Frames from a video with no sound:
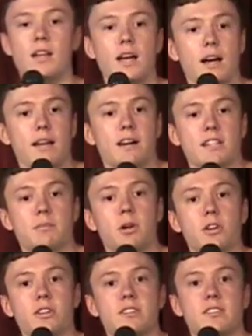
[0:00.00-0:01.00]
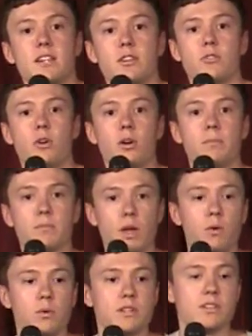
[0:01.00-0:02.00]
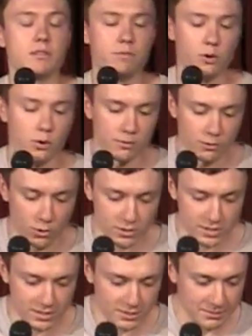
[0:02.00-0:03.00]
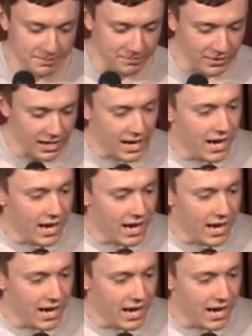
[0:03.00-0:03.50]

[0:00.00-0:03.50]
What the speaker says: I have Asperger's syndrome, which is a form of autism.